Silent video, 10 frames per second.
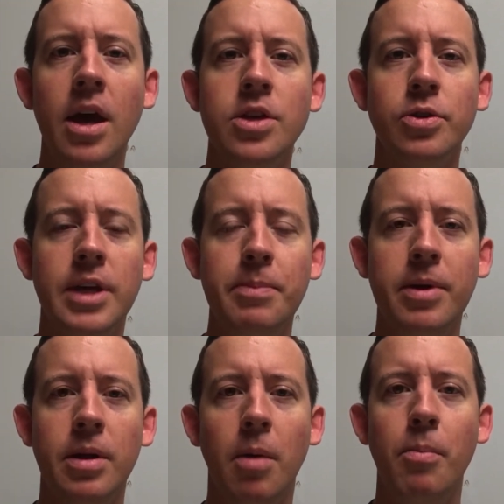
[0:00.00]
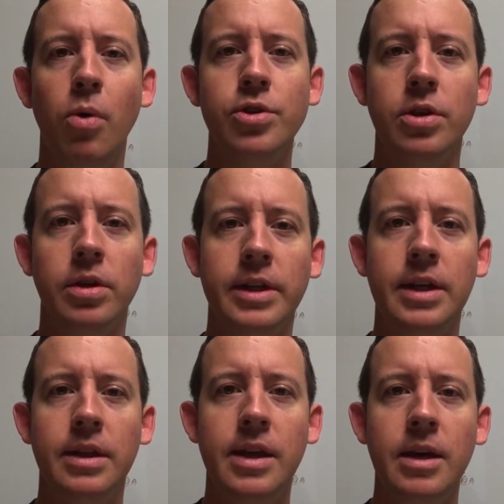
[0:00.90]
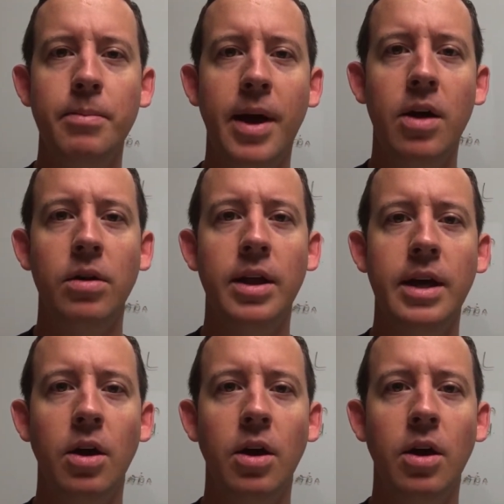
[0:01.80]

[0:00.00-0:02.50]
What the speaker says: So keep it emotional. Like, think about like